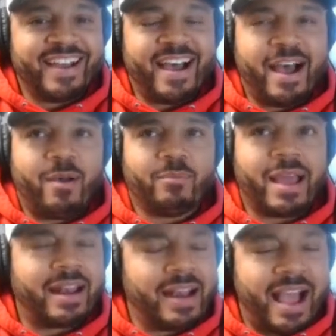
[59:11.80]

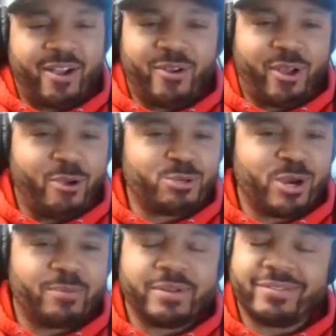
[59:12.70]
Not a knock on Coach
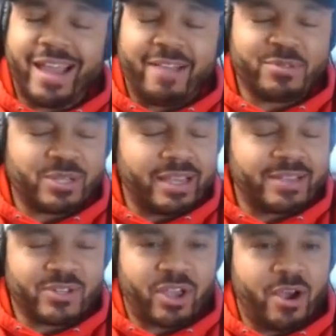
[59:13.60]
Urban. Obviously,
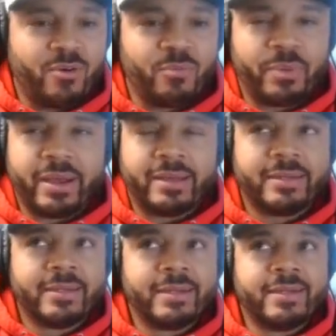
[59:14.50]
he's a GOAT, but
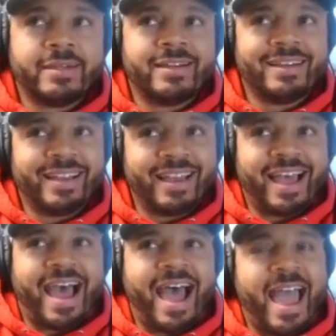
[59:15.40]

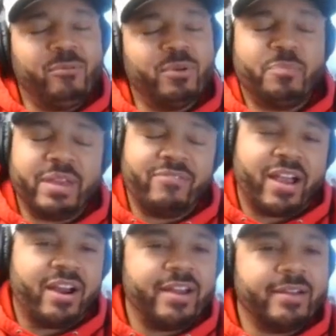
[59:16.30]
I would be
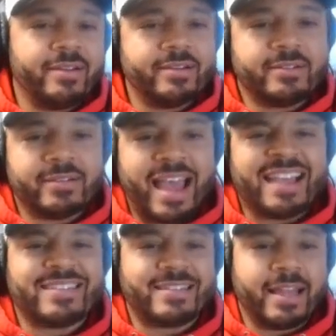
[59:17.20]
very
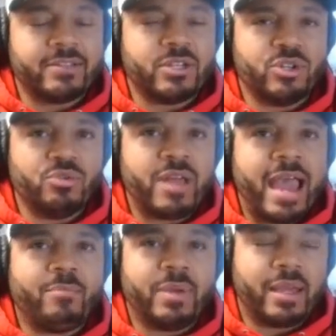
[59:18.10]
hesitant to do
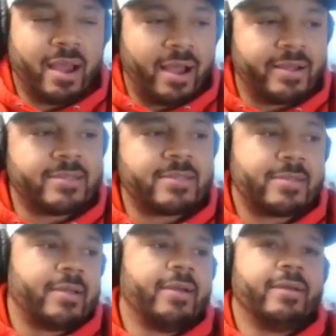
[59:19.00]
that
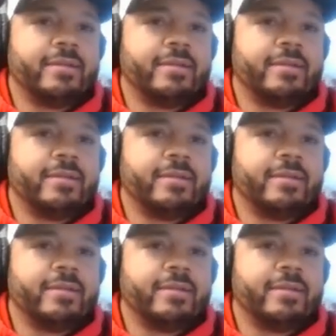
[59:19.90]
because,